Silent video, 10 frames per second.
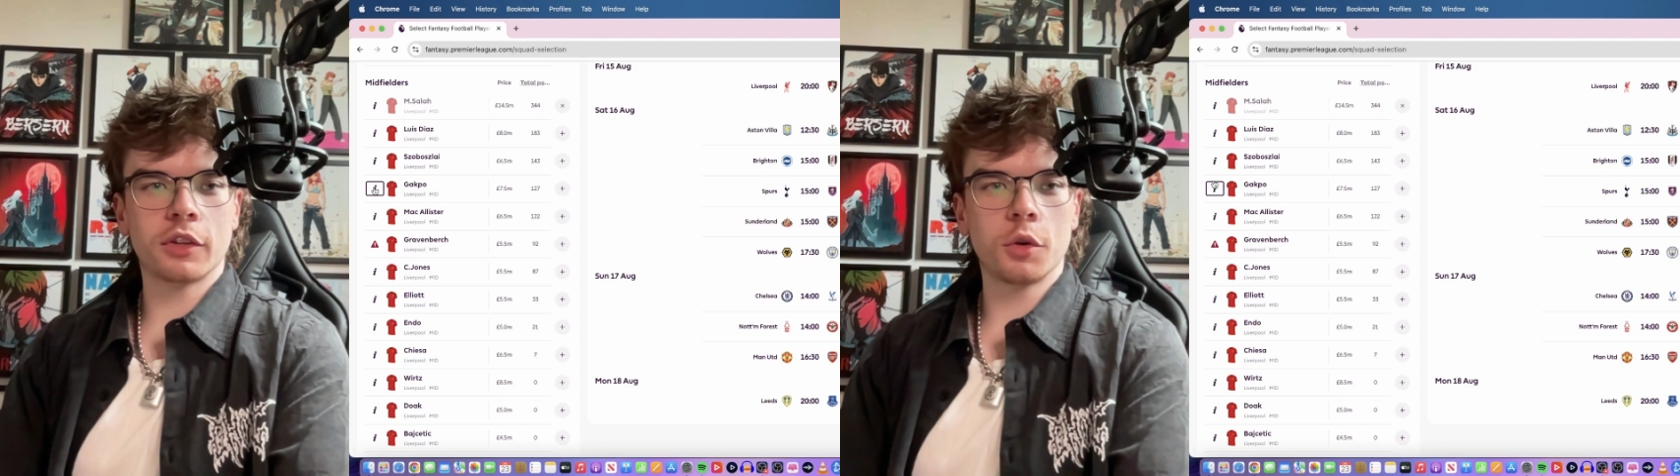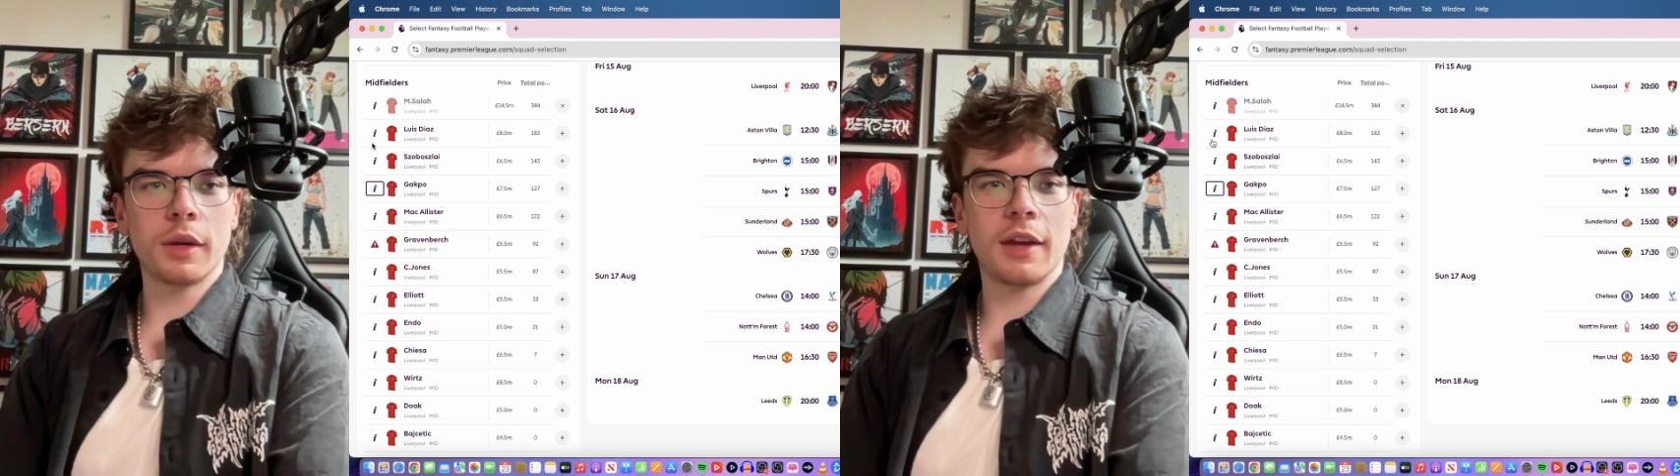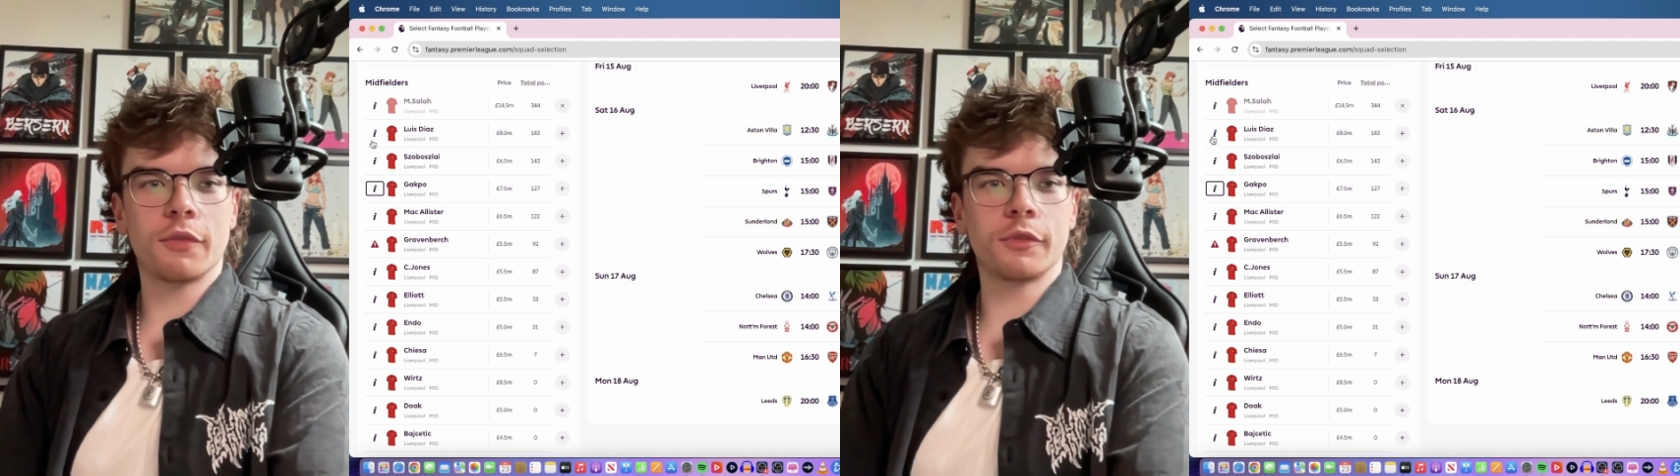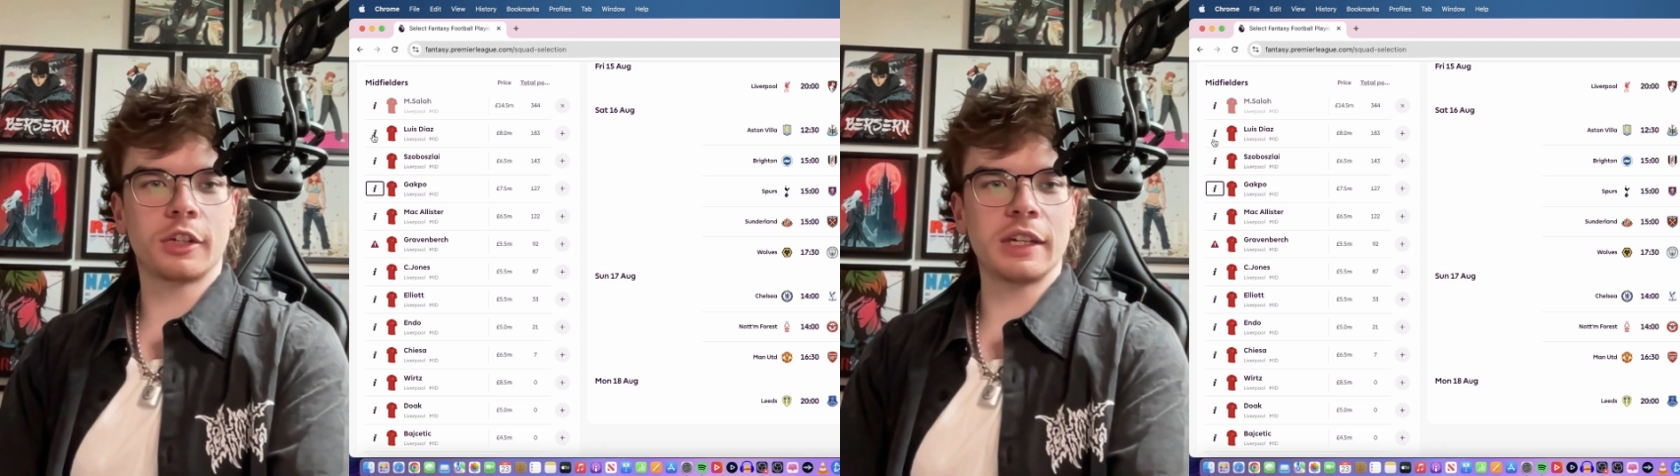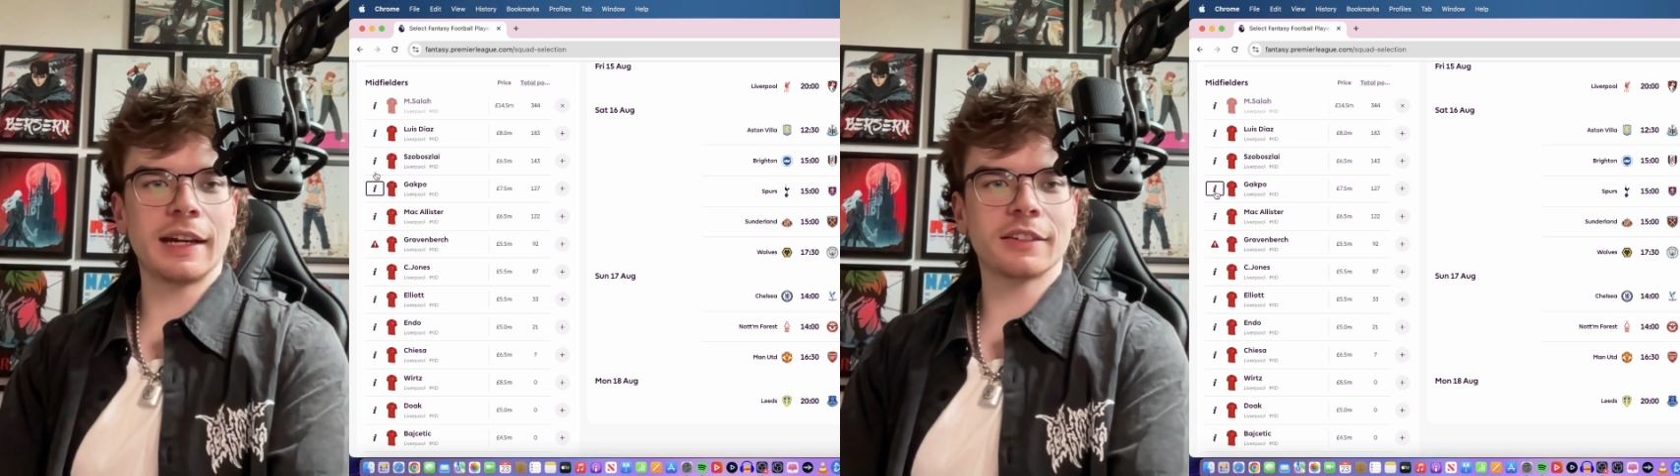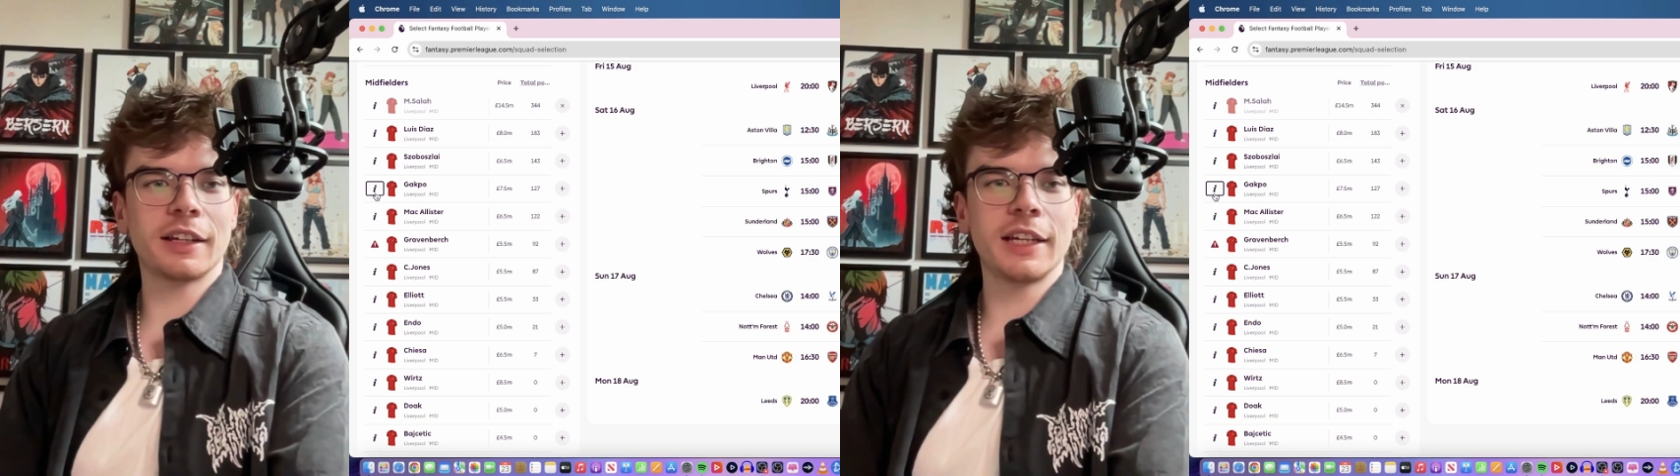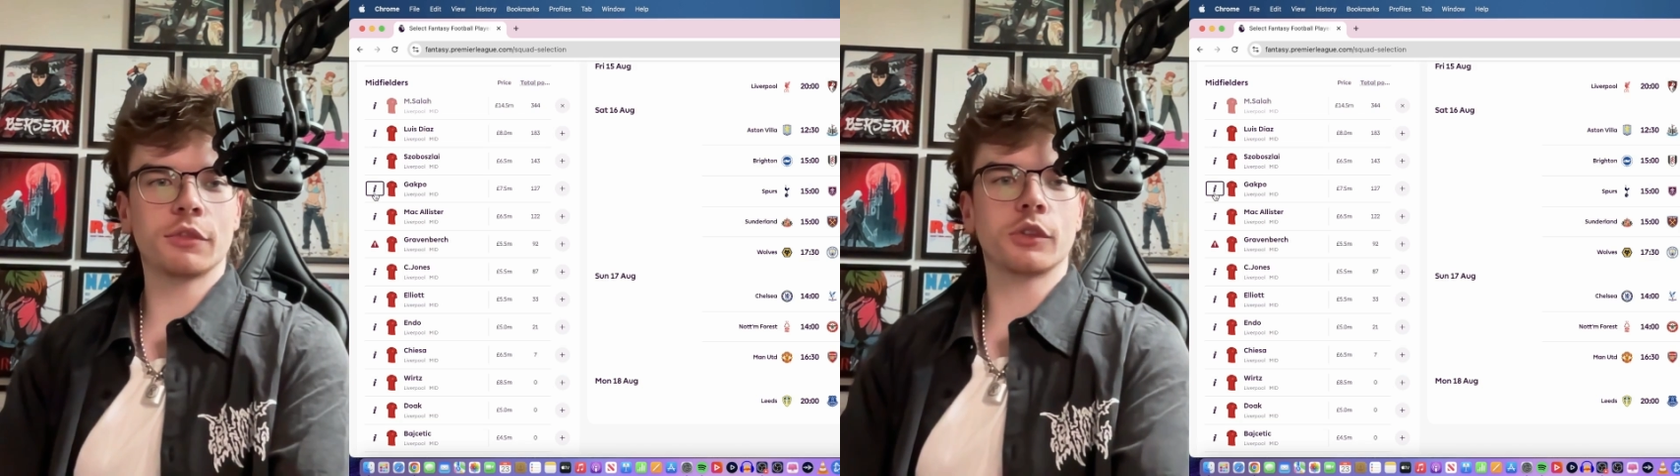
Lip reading: too. If Diaz leaves,